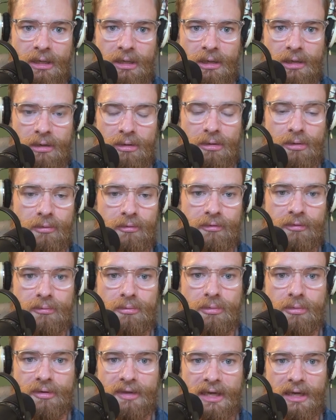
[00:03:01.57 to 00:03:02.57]
close
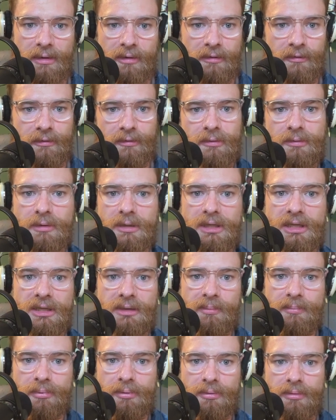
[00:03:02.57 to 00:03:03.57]
school down and certainly
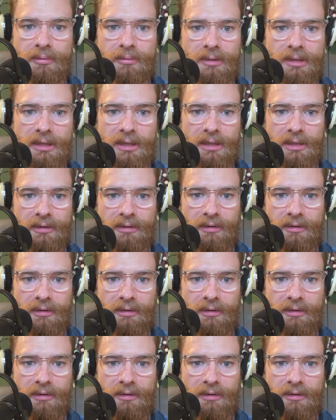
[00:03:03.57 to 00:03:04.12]
keep uh,